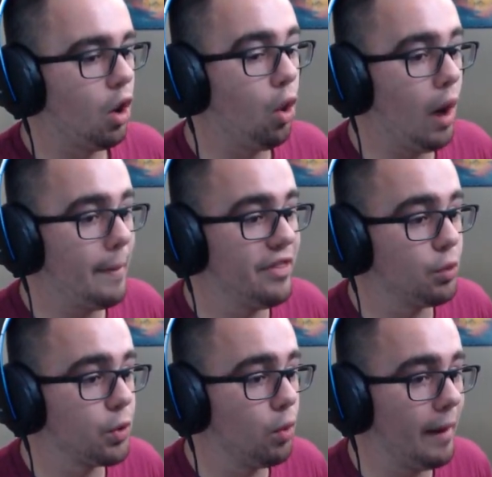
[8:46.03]
Oh, I'm in
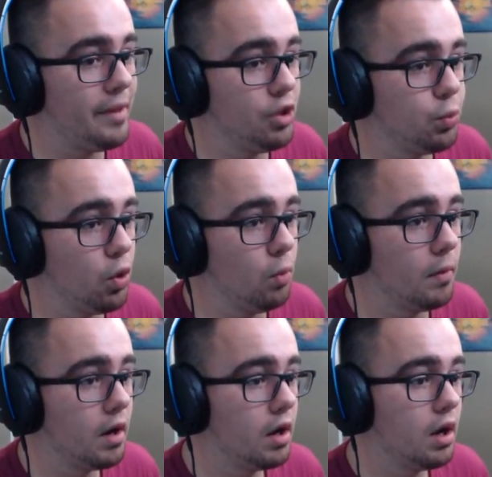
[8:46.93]
the room! I'm in the
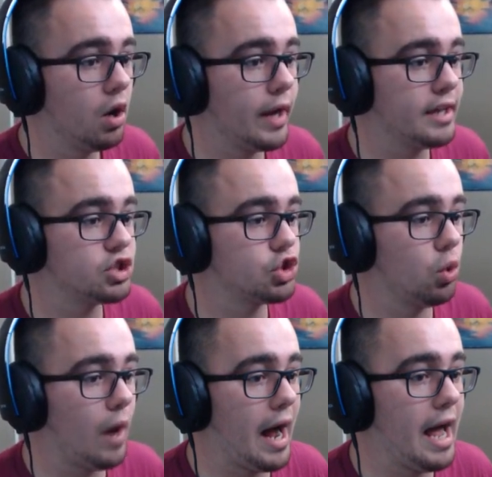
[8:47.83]
room! Okay,
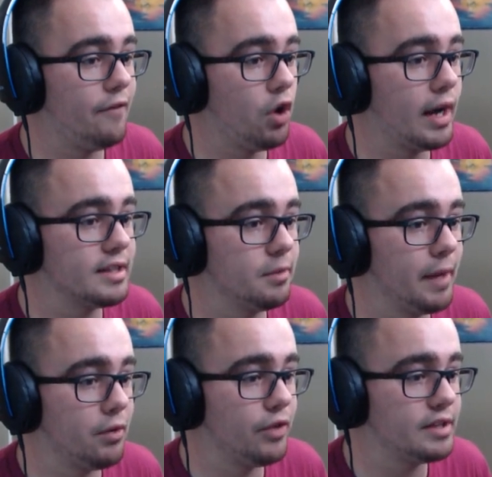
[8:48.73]
so I have all kinds of
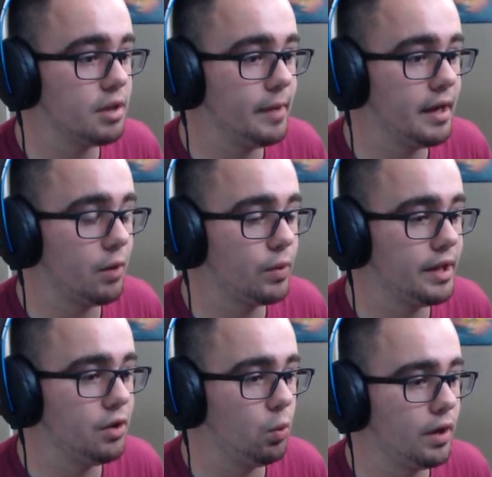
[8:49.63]
metal things on me, and I
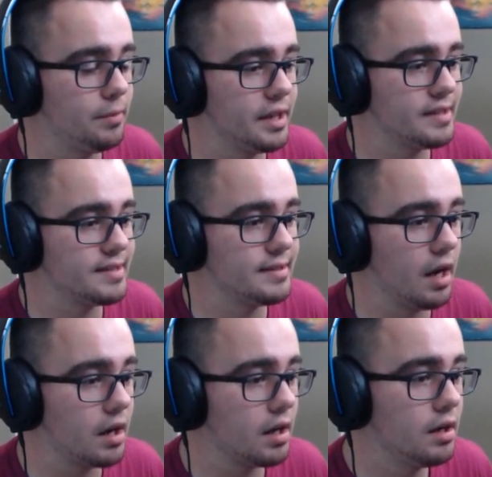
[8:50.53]
really don't want them to get
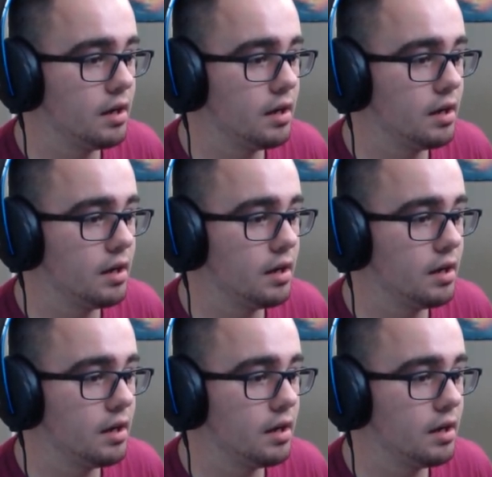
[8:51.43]
stuck.